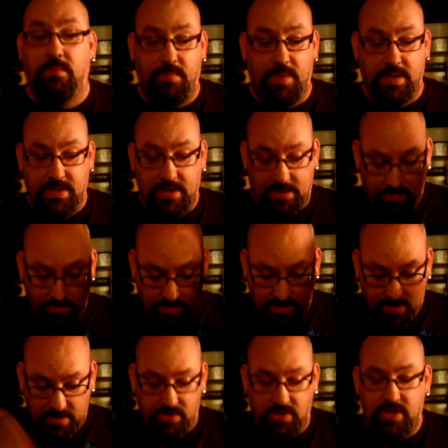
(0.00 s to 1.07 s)
basically with
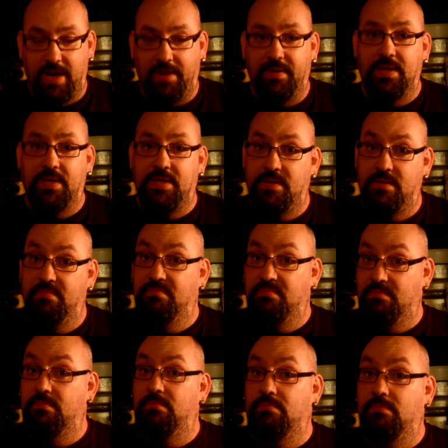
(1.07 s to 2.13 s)
the cherries
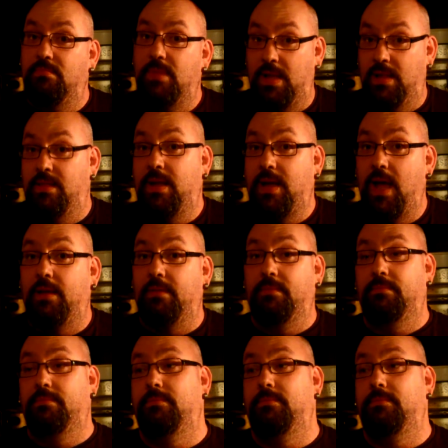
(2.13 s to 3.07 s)
in the can.